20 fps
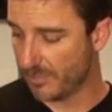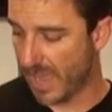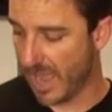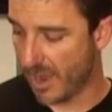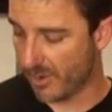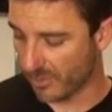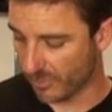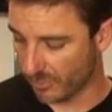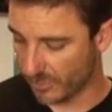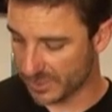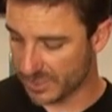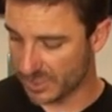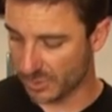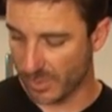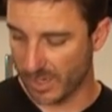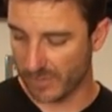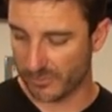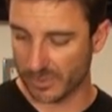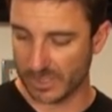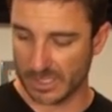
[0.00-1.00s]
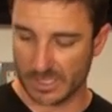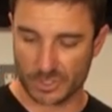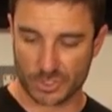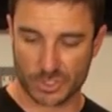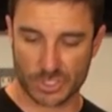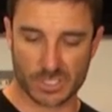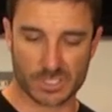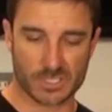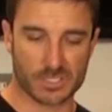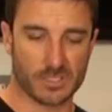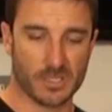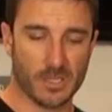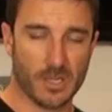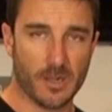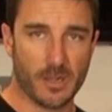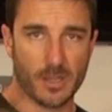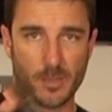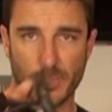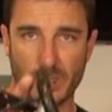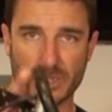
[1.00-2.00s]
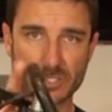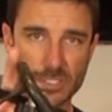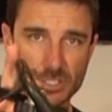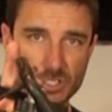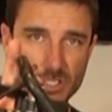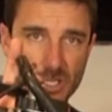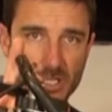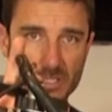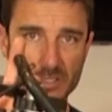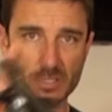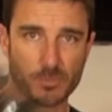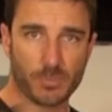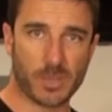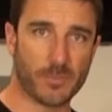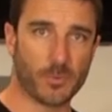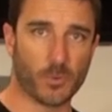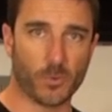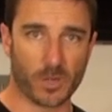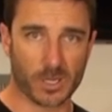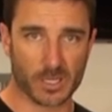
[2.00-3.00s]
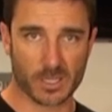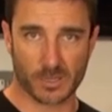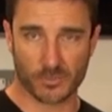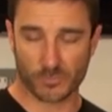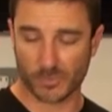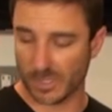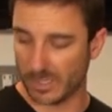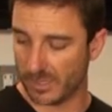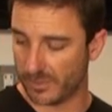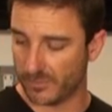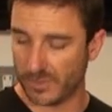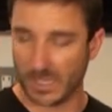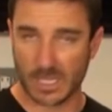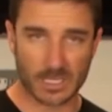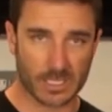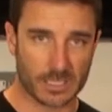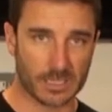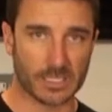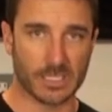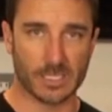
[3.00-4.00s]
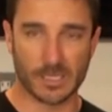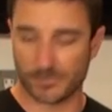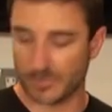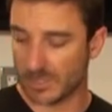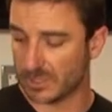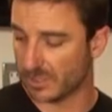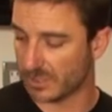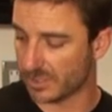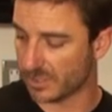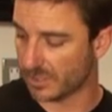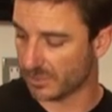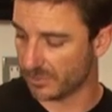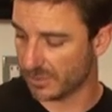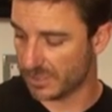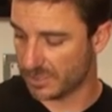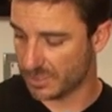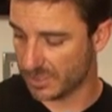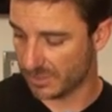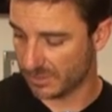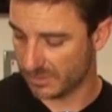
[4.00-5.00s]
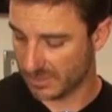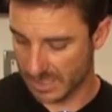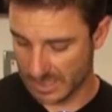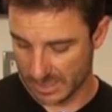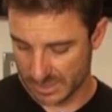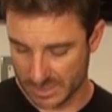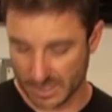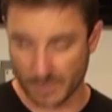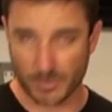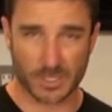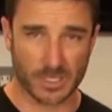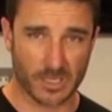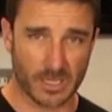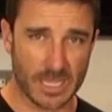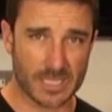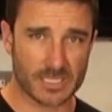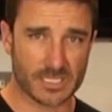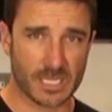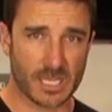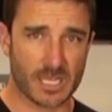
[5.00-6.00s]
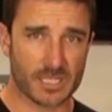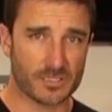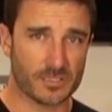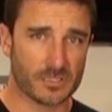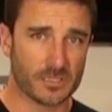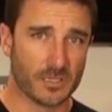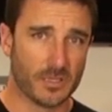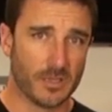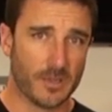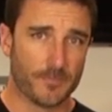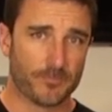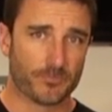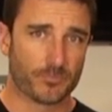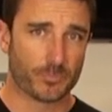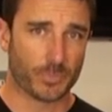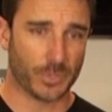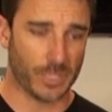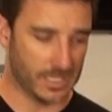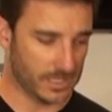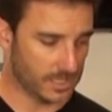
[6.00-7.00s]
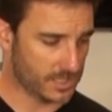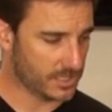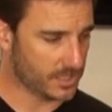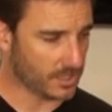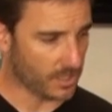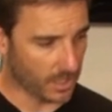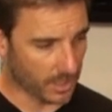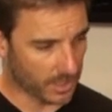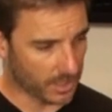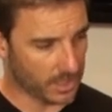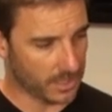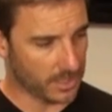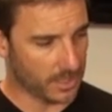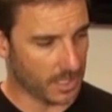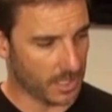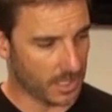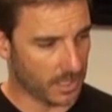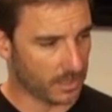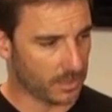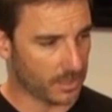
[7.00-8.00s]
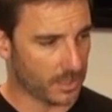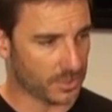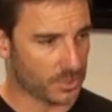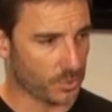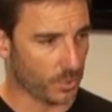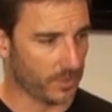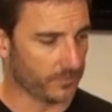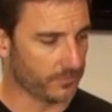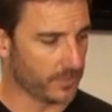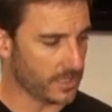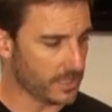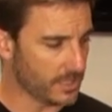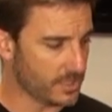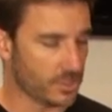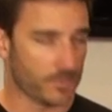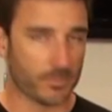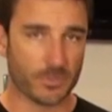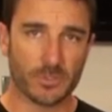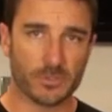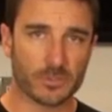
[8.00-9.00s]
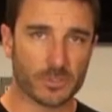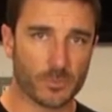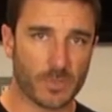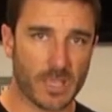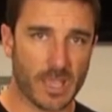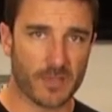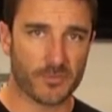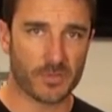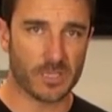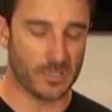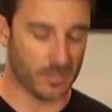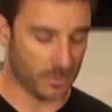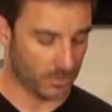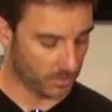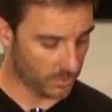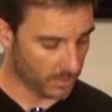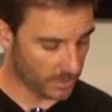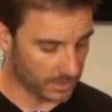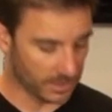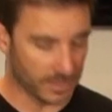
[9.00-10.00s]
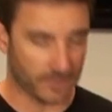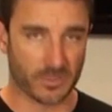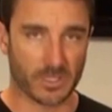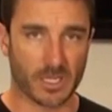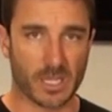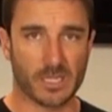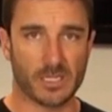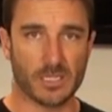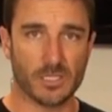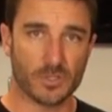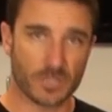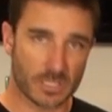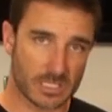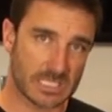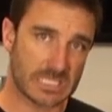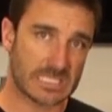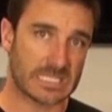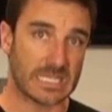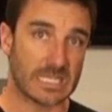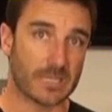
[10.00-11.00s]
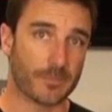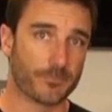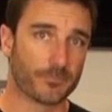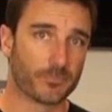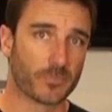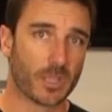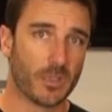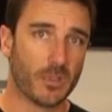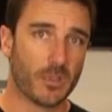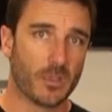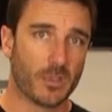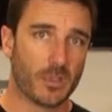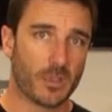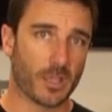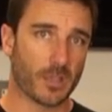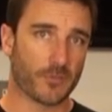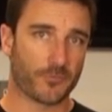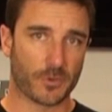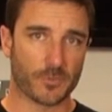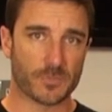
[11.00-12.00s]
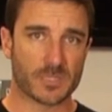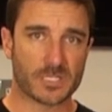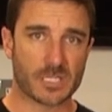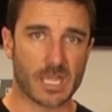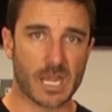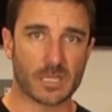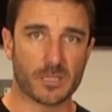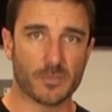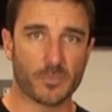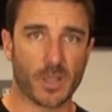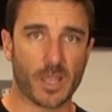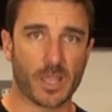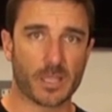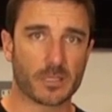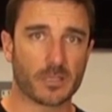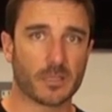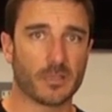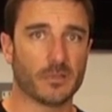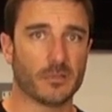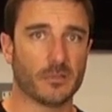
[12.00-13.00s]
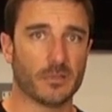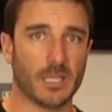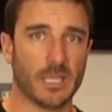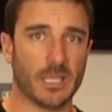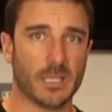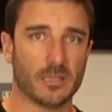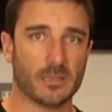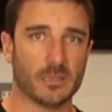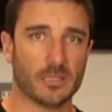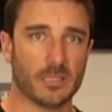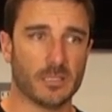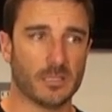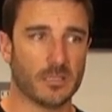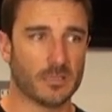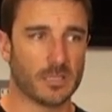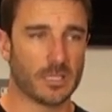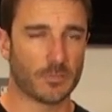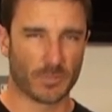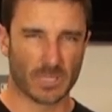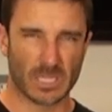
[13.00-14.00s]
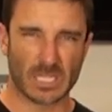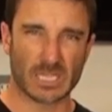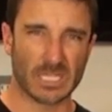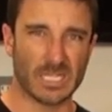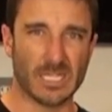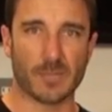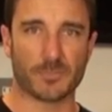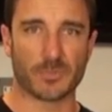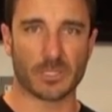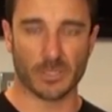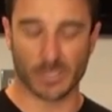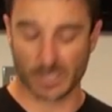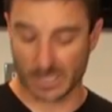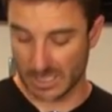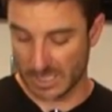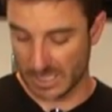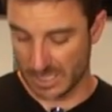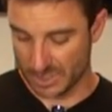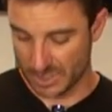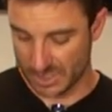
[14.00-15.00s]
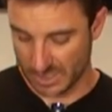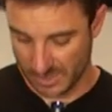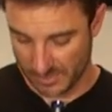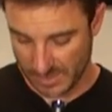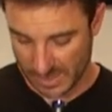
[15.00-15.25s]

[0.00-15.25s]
power whatsoever. It's just a bunch of junk that people want to get rid of and clean up the look of their engine. Uh, some of the SAS plates on a, uh, a 1290 Super Duke that we have here or 1190, you can see them uh, from the side of the bike, and, and the, they really clean up the look of the engine.